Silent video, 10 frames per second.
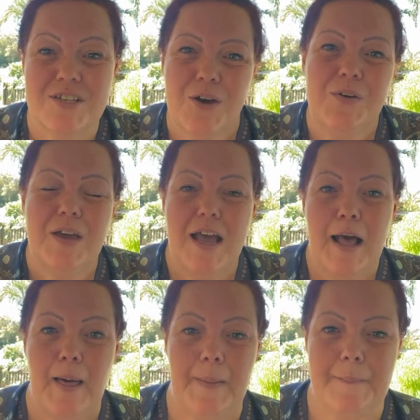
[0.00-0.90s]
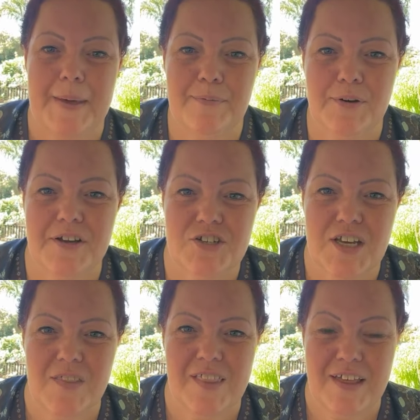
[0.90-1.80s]
so other people can
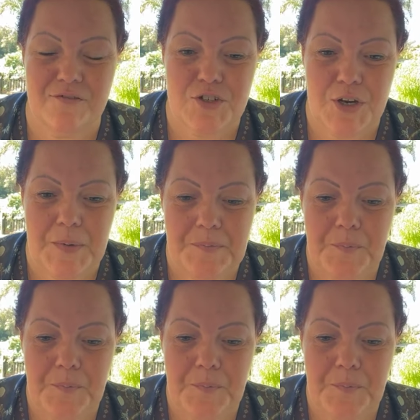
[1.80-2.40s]
share the love too.